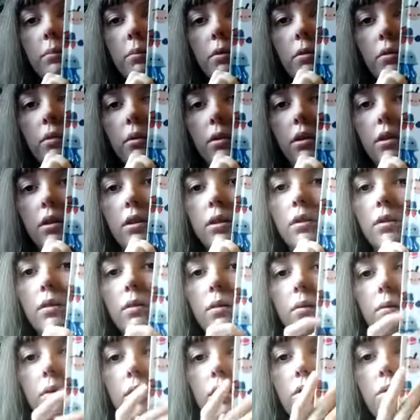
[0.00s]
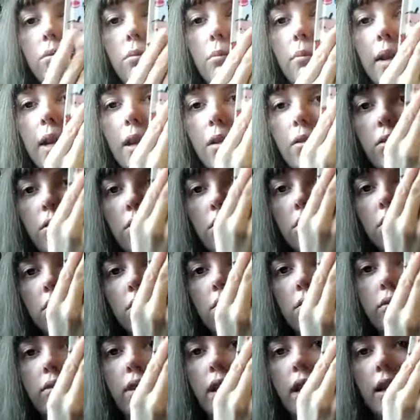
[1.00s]
book, which you may
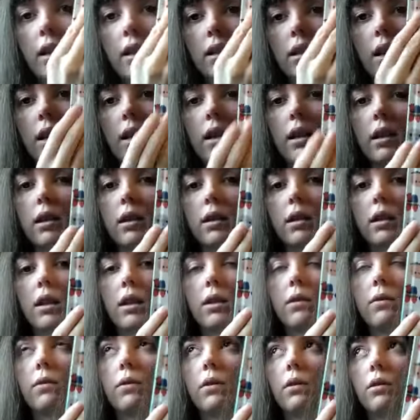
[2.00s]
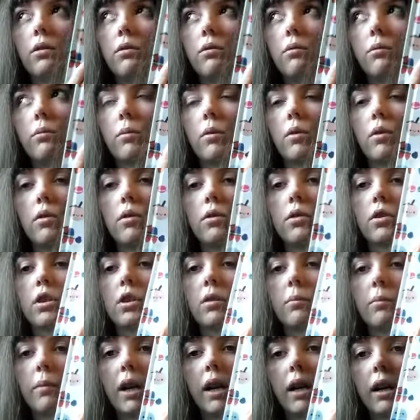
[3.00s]
also recognise if you watched
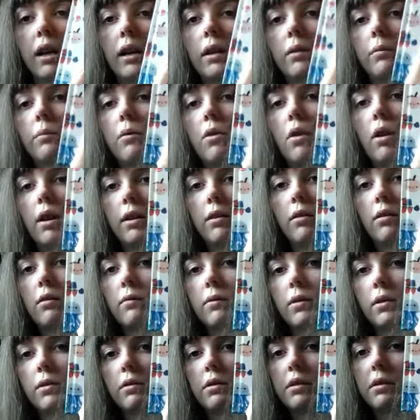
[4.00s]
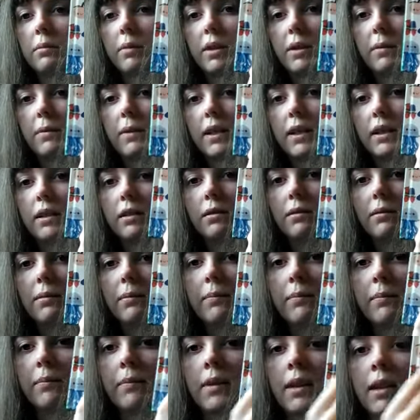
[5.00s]
my What I Got for Christmas video.
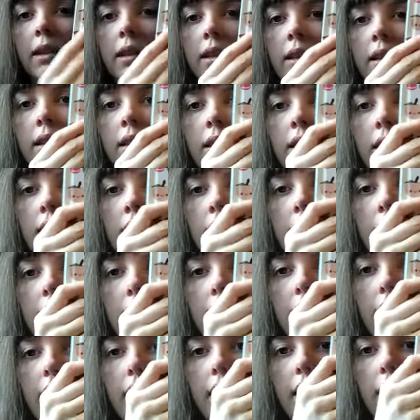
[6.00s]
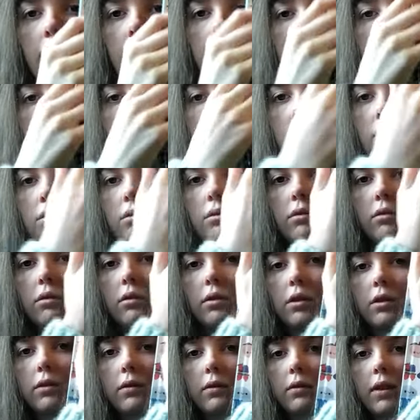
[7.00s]
It has all
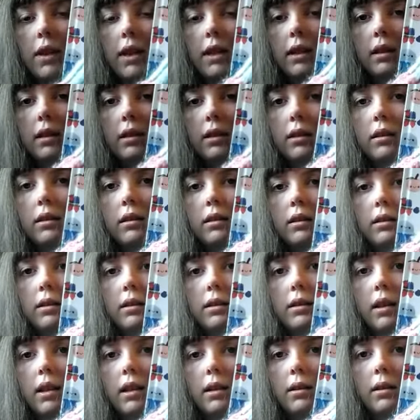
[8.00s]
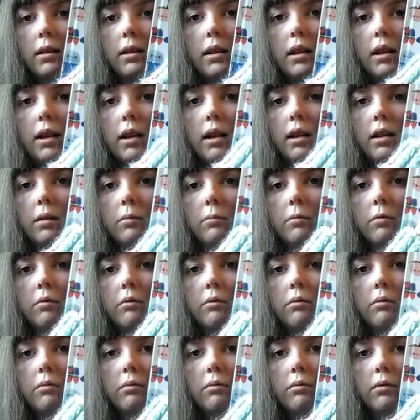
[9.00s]
sorts of things,
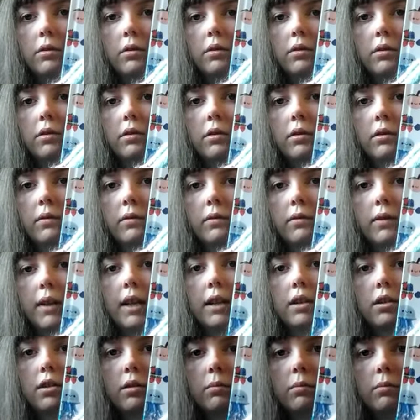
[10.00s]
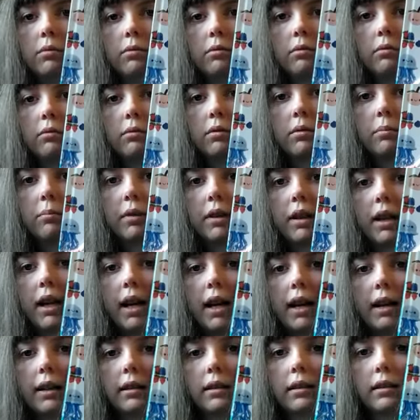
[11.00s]
animals, vegetables,
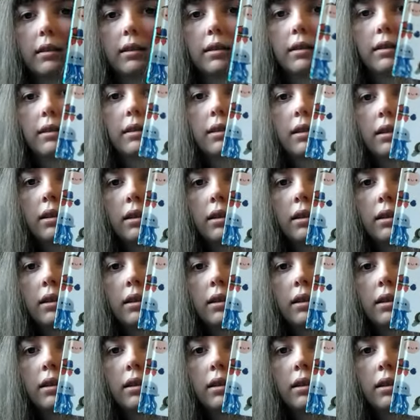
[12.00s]
plants,